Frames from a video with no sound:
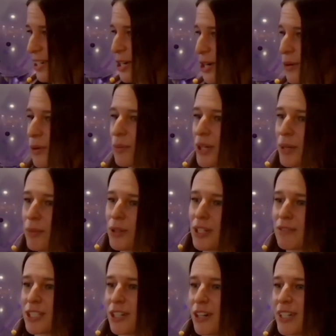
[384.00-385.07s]
where people have
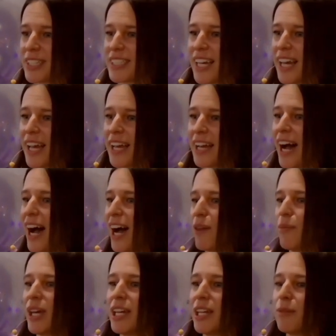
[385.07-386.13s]
started saying, "I'm
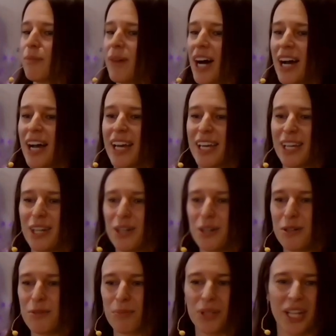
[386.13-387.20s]
in my
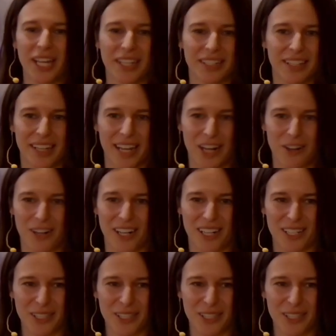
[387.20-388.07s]
blank era."